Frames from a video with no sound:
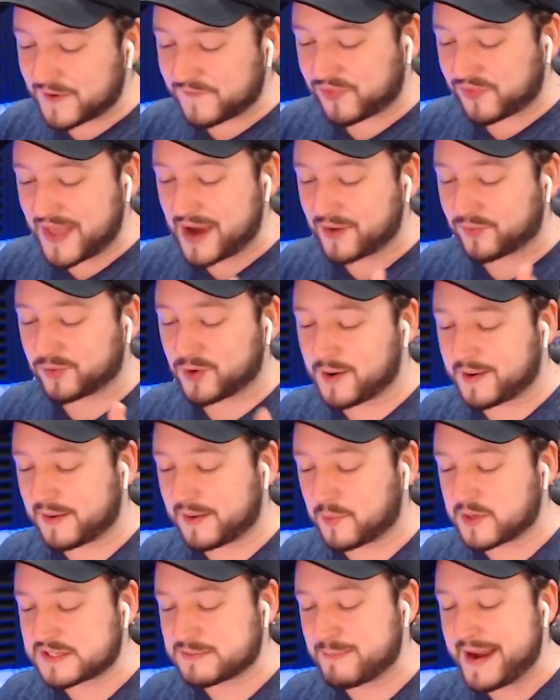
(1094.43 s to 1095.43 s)
if that
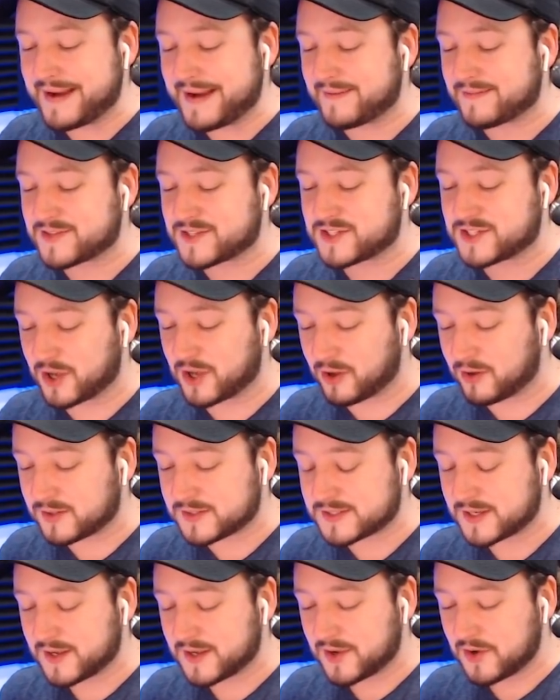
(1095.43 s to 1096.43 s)
rocket was made of
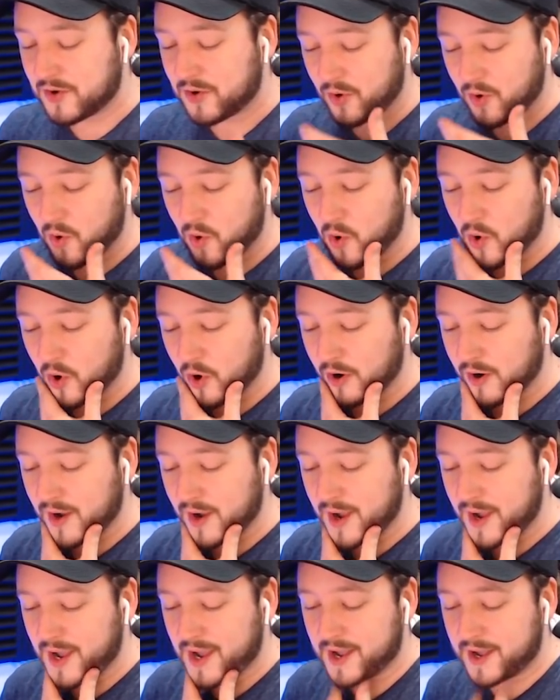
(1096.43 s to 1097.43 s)
salt or,
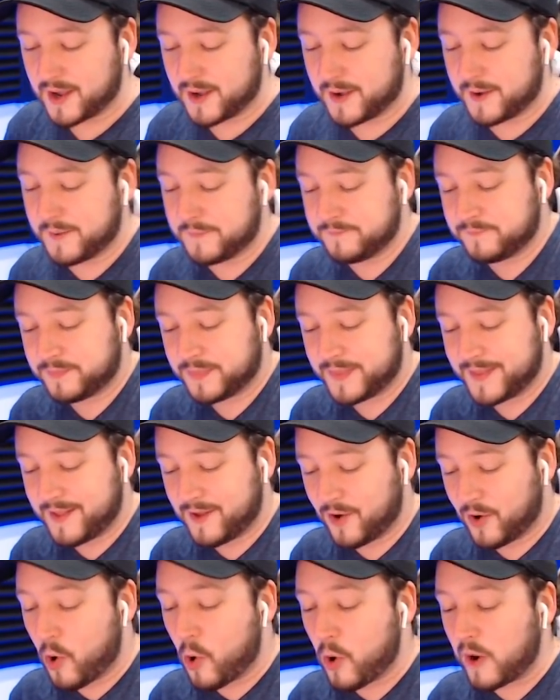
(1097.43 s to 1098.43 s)
uh,
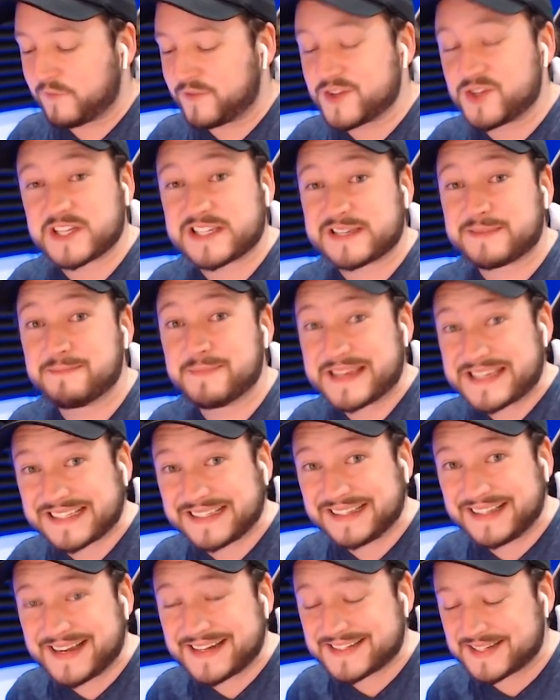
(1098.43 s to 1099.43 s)
or if he just
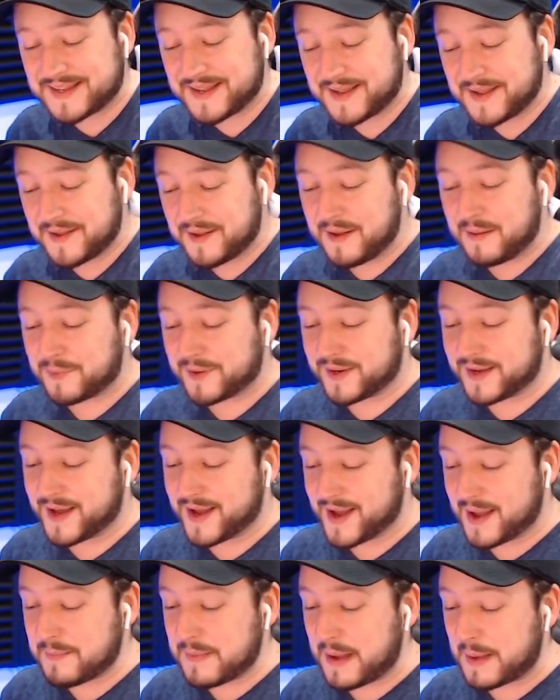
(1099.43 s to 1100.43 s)
misclicked. But
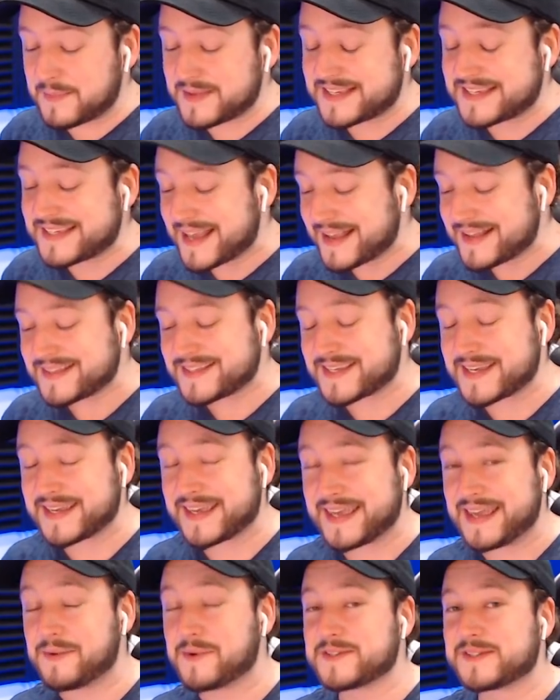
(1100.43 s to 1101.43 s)
I'm, I'm sensing
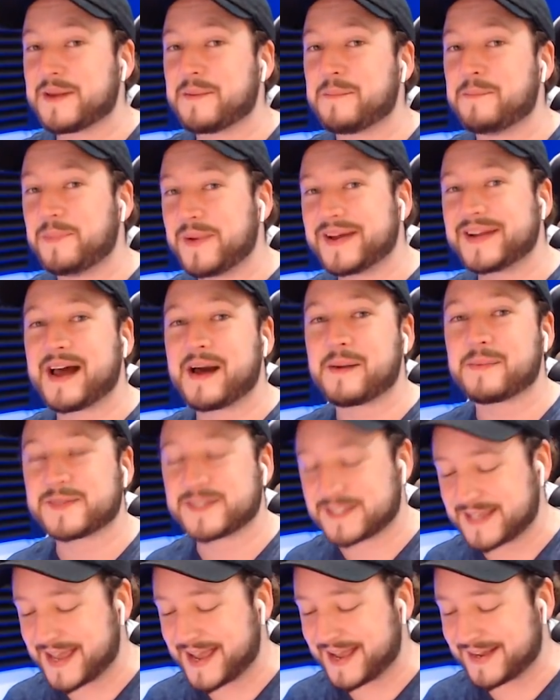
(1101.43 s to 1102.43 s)
he was a bit
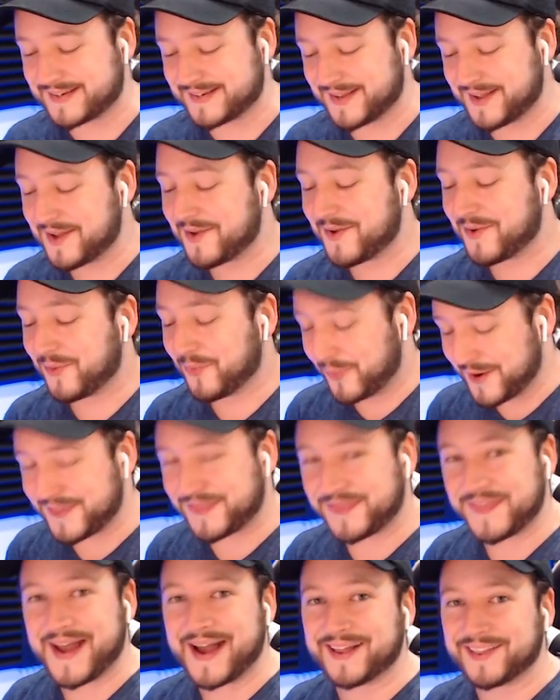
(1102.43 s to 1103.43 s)
upset
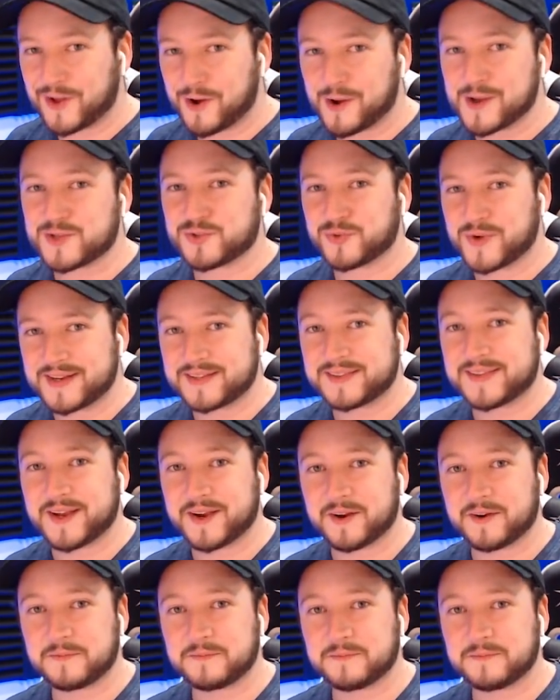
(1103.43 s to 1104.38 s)
with that loss right there.